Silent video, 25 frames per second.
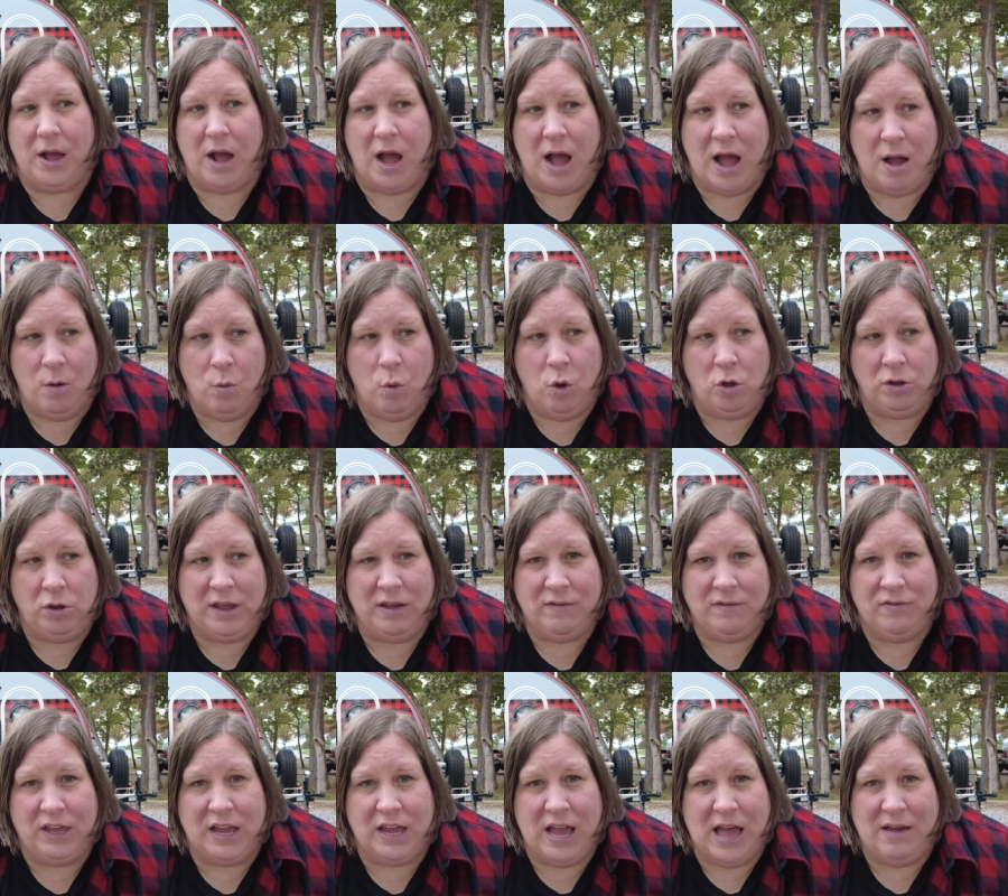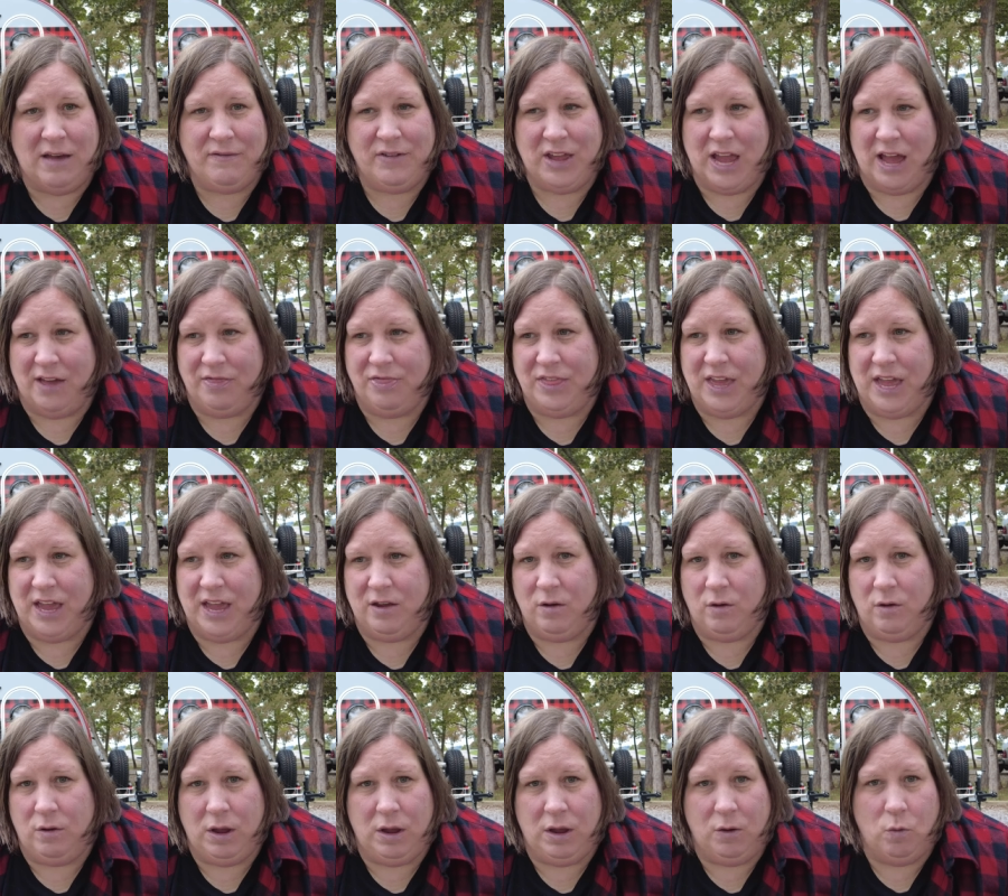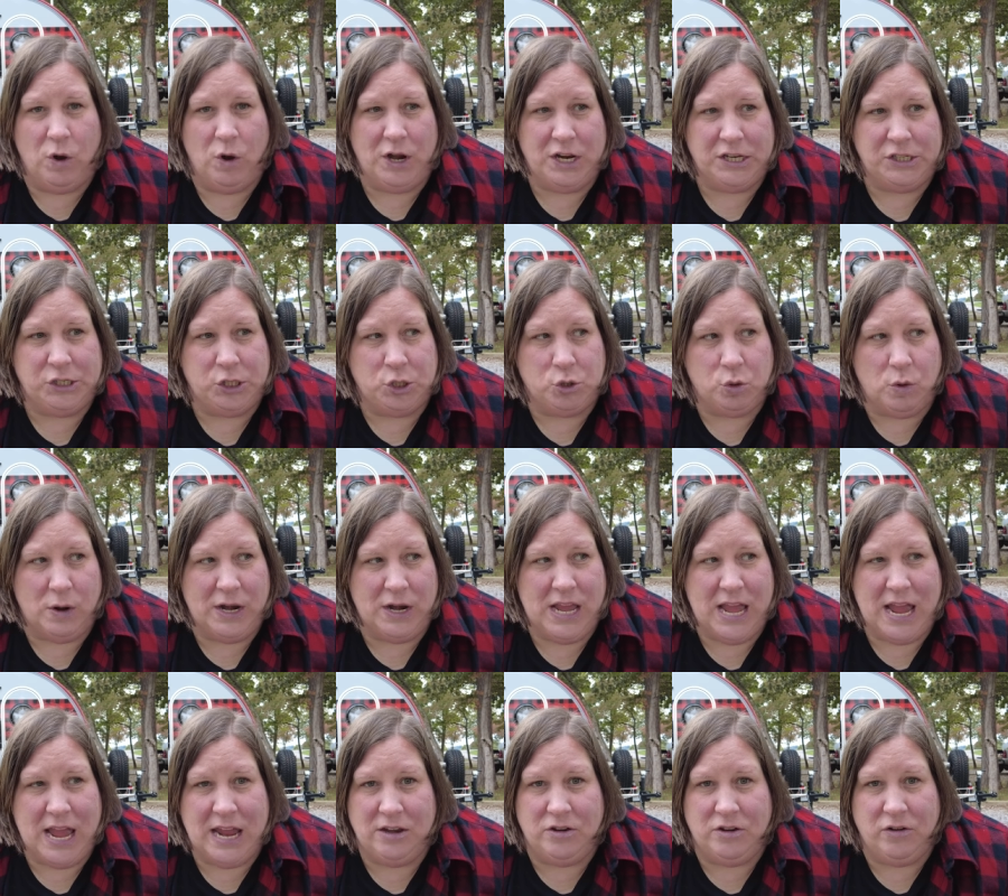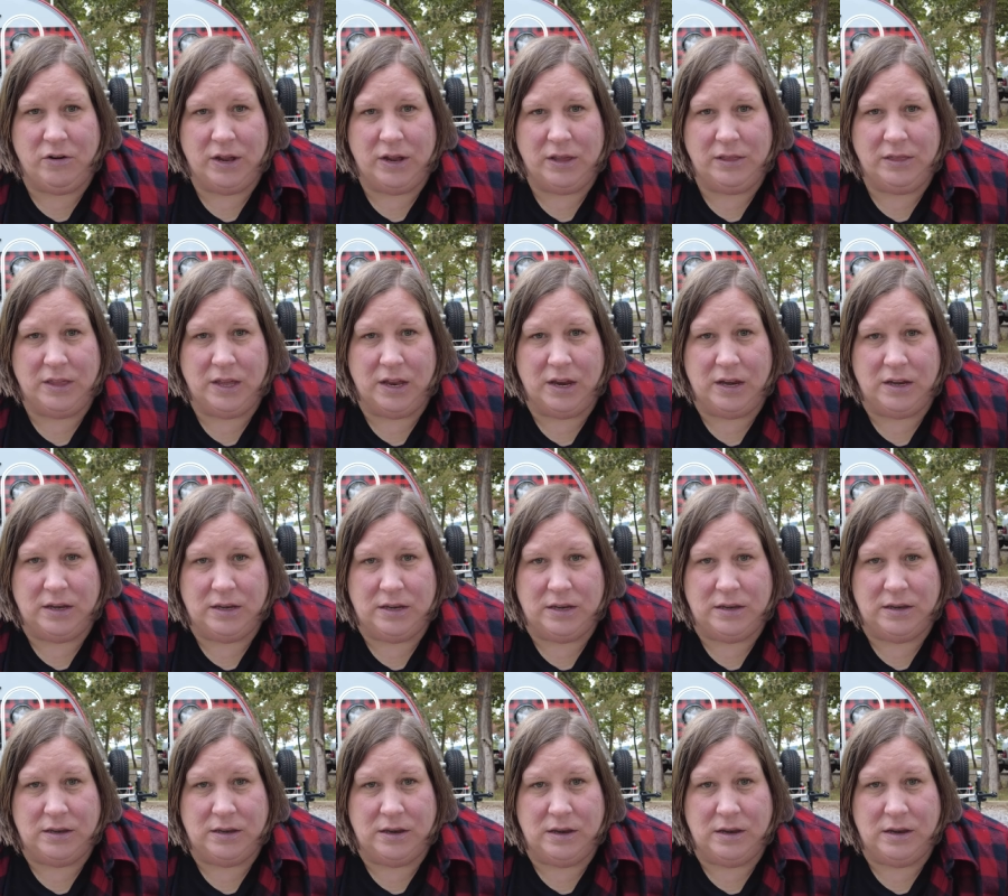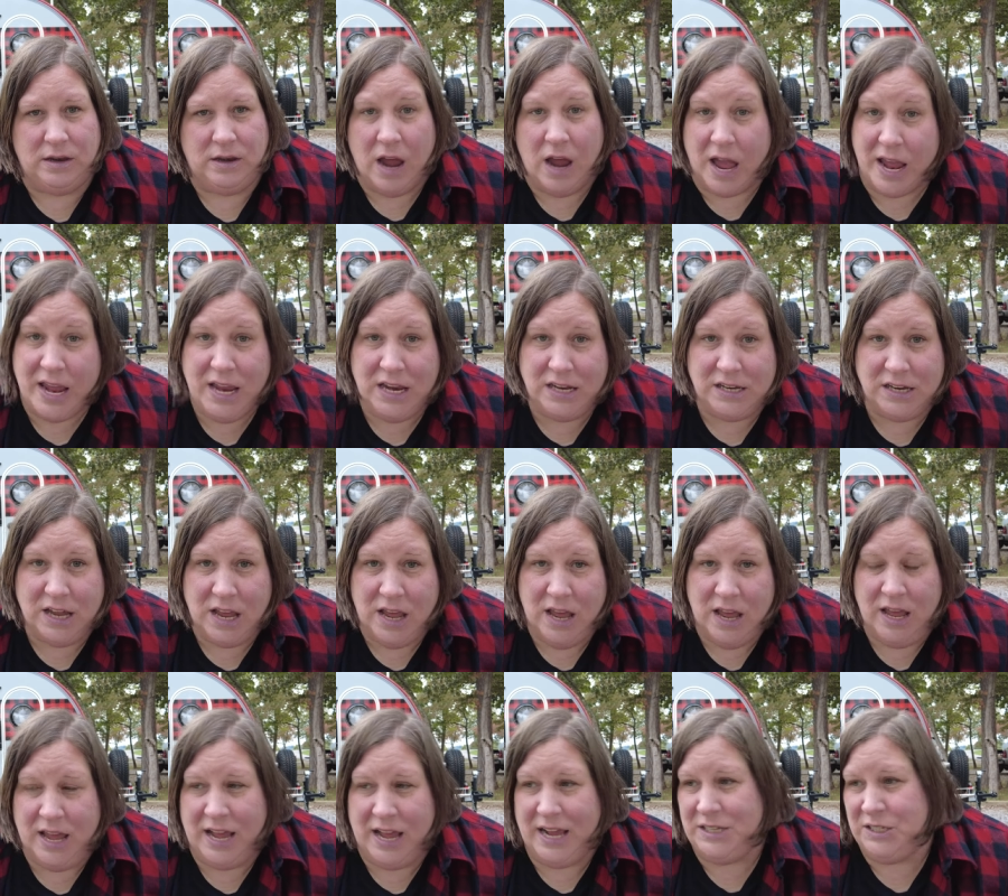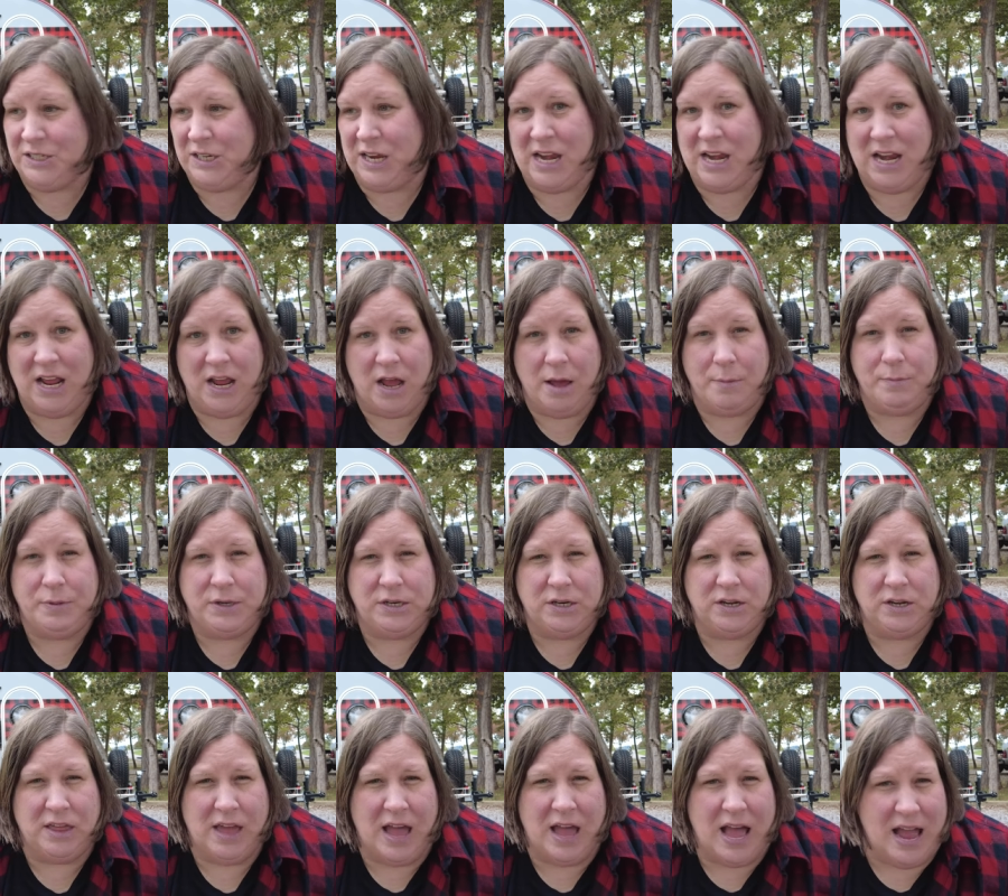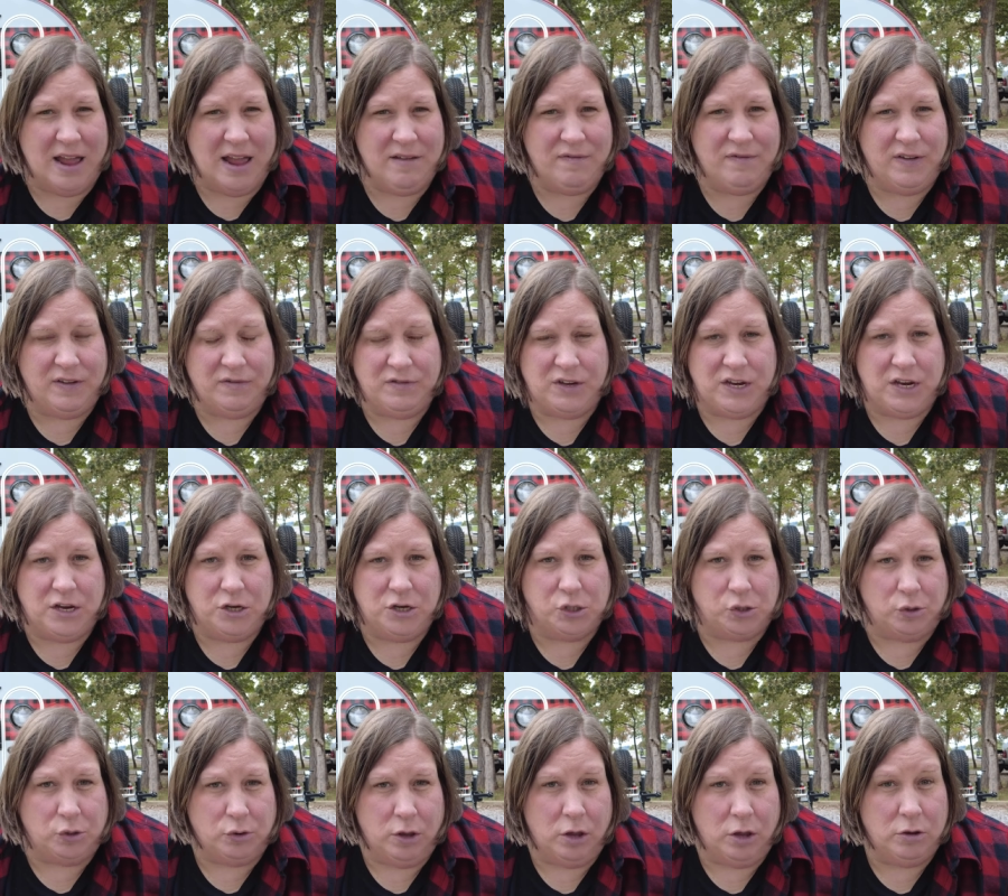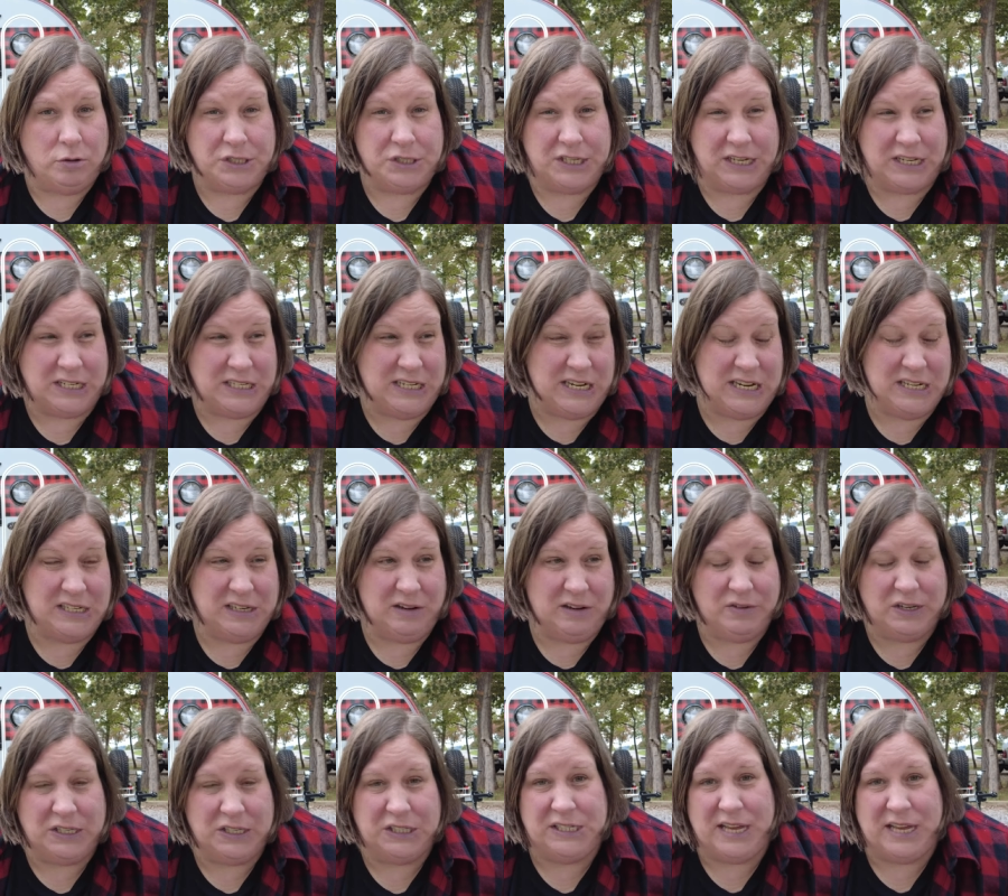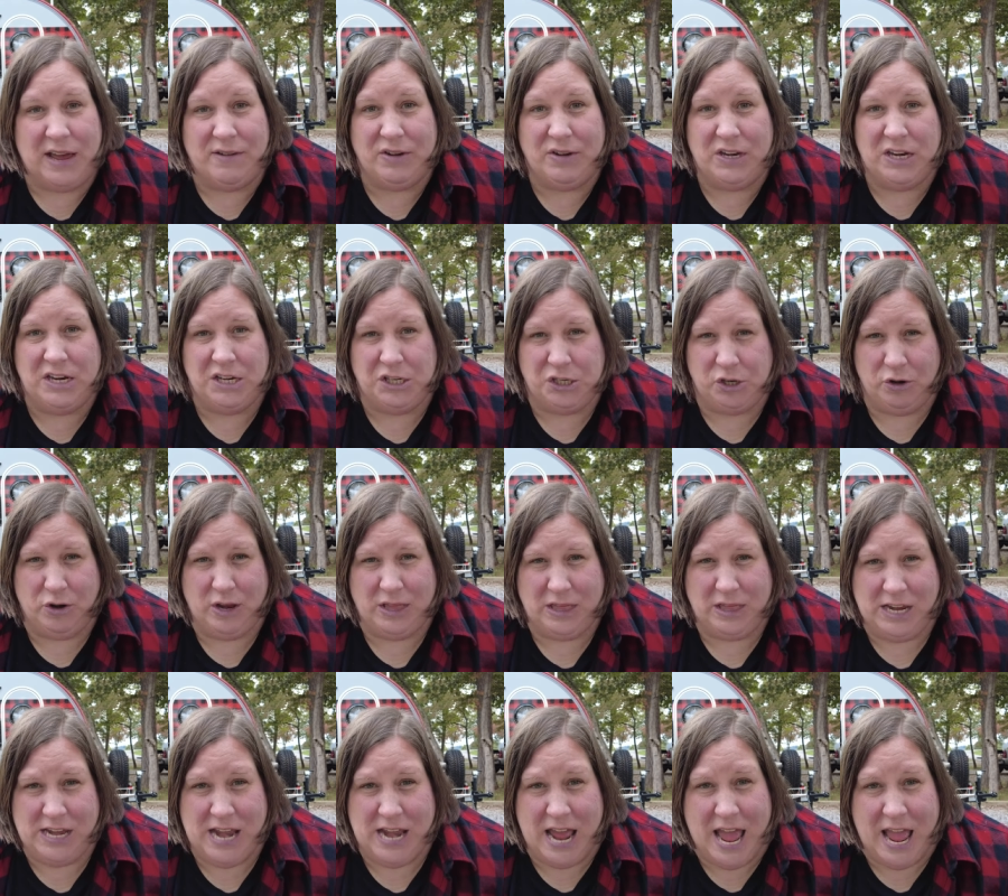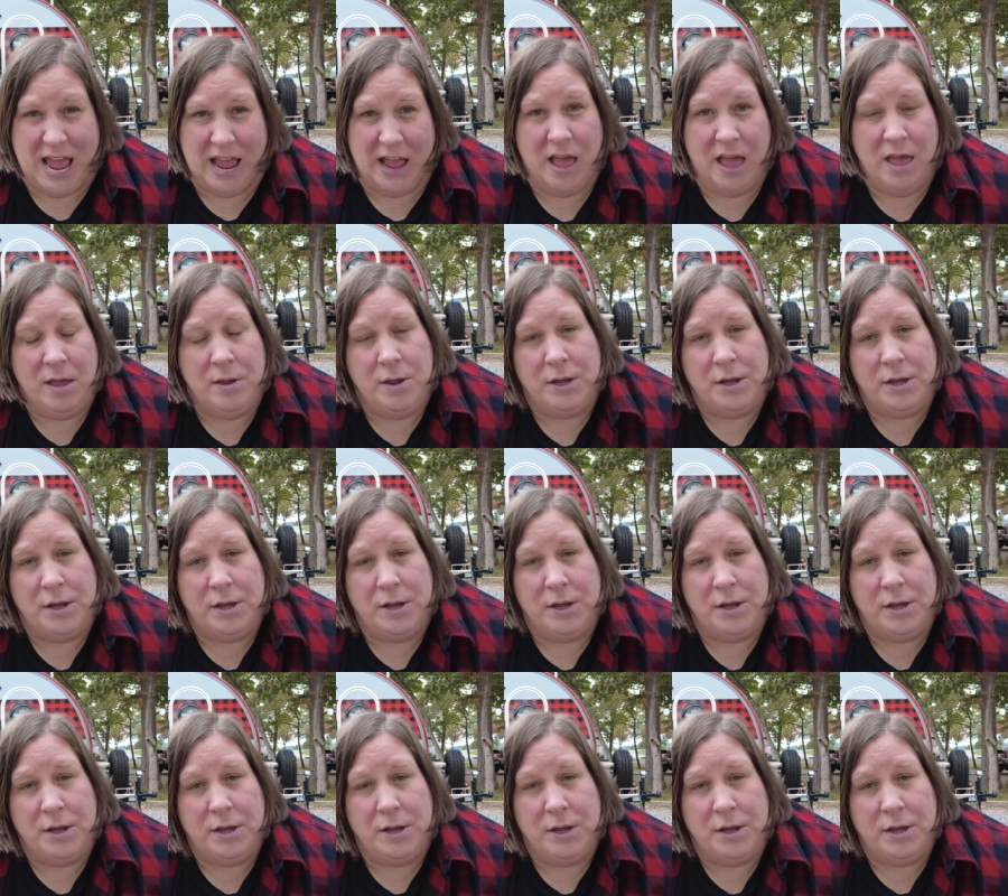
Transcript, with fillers: I will give the caveat that when it's 28 during the night, it's getting up to the high 50s or low 60s, even 70s during the day.